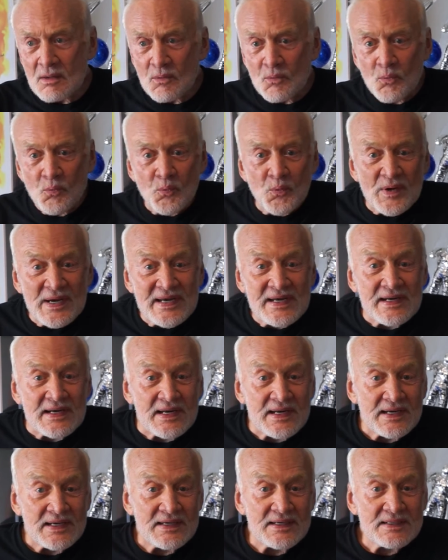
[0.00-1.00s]
we
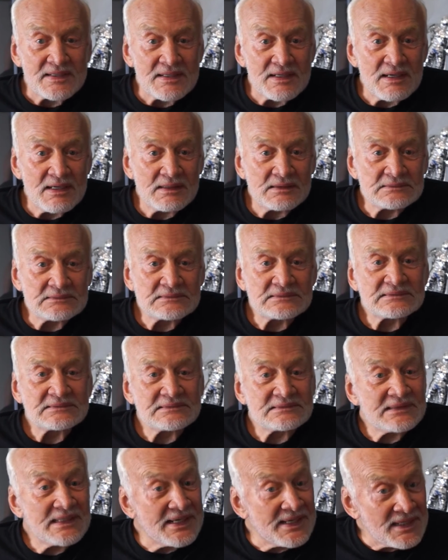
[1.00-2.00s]
need
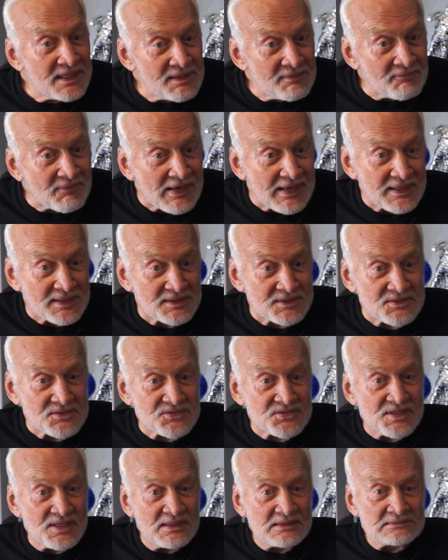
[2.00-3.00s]
innovators,
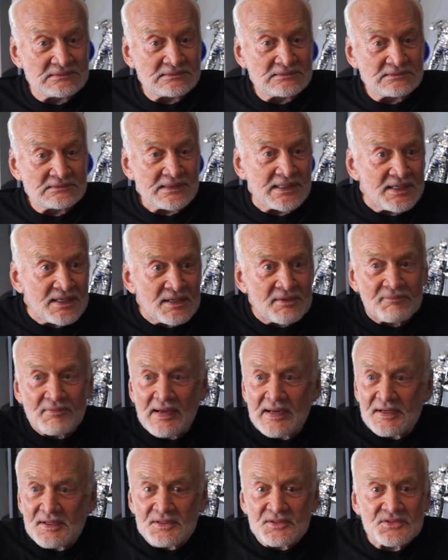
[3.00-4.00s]

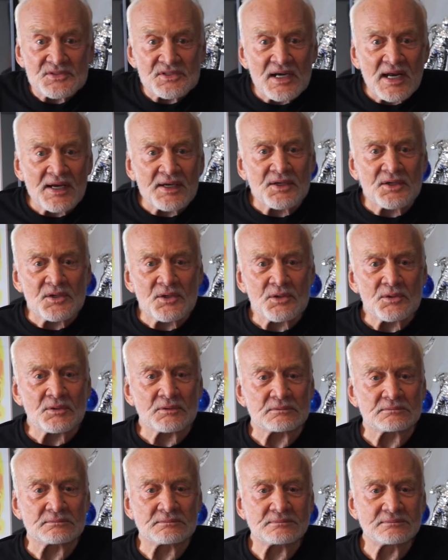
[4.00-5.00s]
innovators like
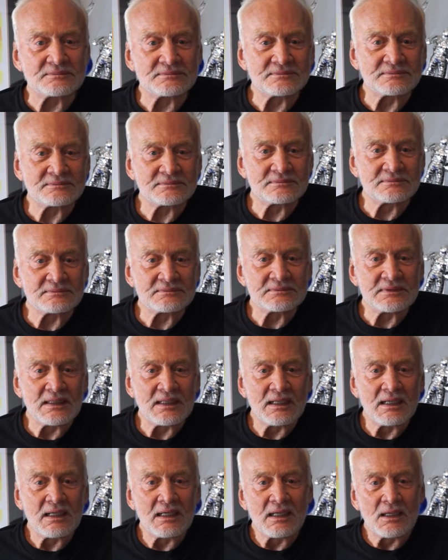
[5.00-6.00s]
you,
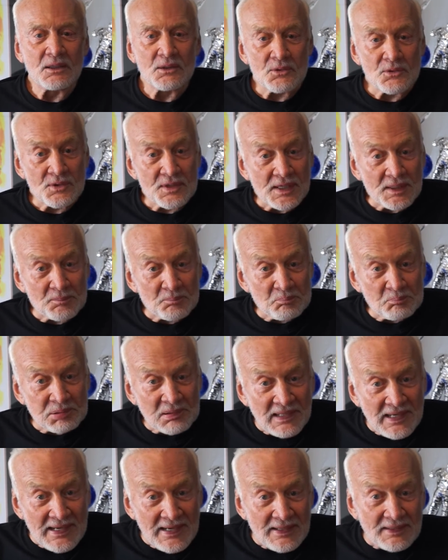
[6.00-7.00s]
who can
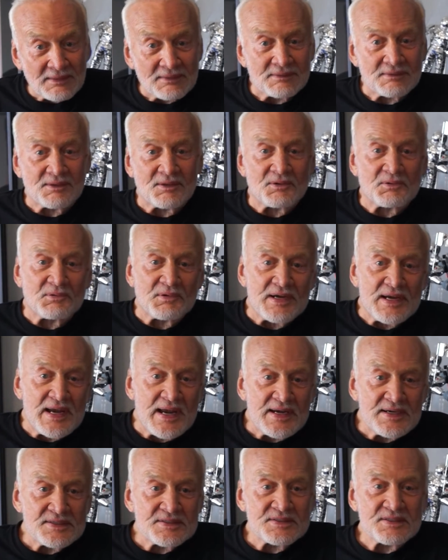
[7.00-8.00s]
plan,
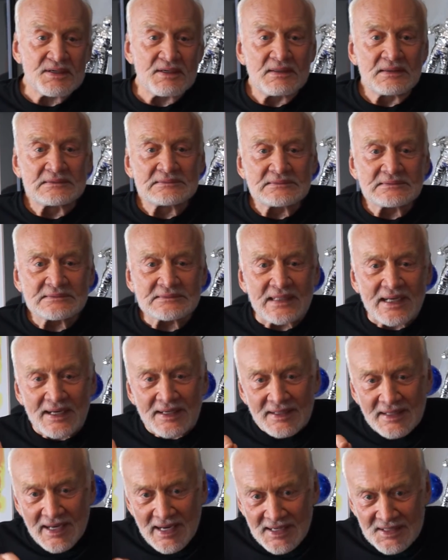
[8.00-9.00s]
create,
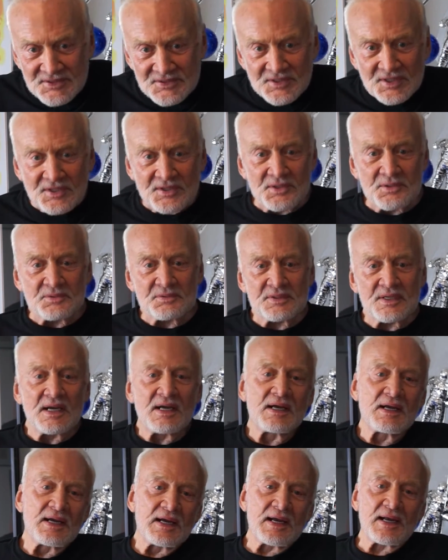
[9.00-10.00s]
and execute
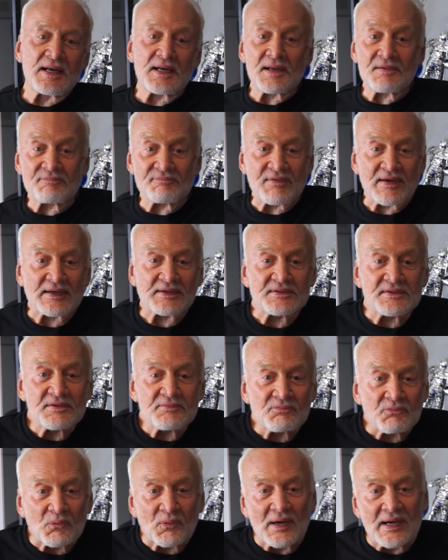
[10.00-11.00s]
an
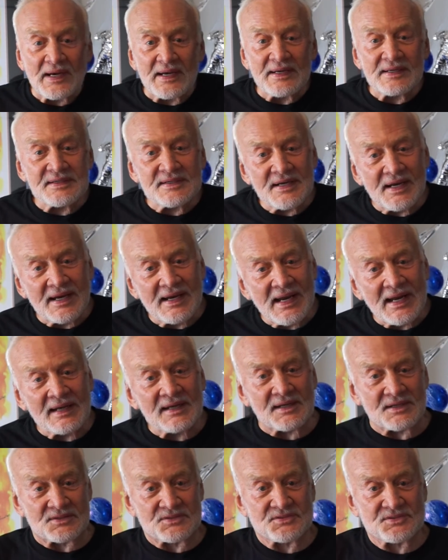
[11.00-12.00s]
effective way to get
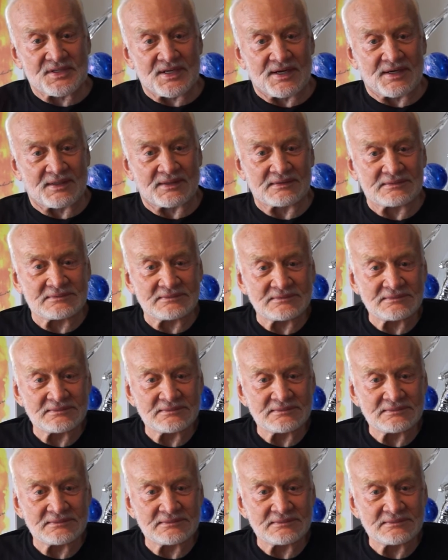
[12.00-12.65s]
us there.